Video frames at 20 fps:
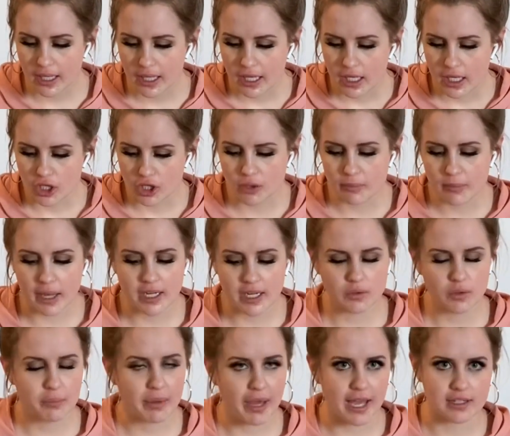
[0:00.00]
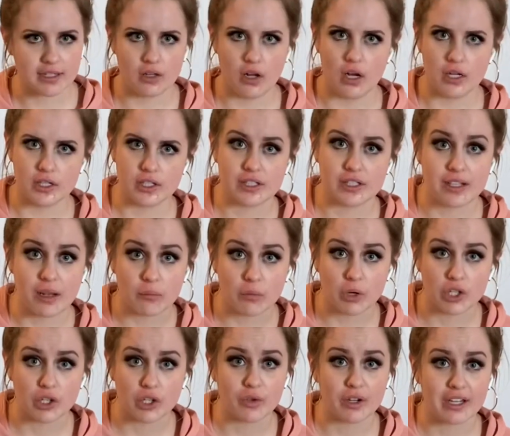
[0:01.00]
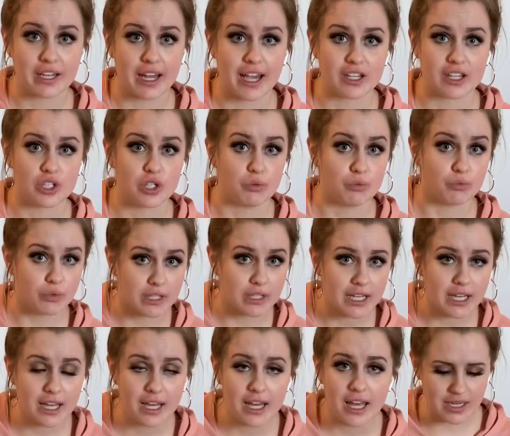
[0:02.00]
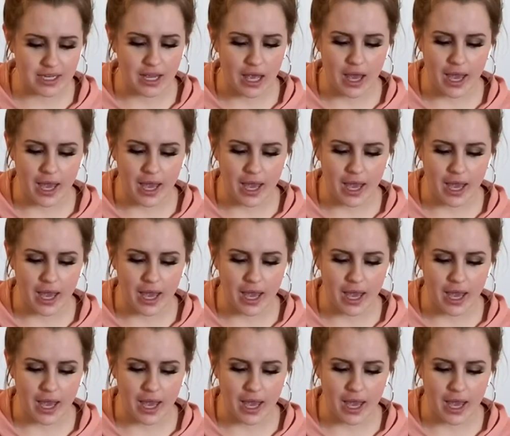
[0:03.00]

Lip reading: you might as well pass it on to someone who can actually read it and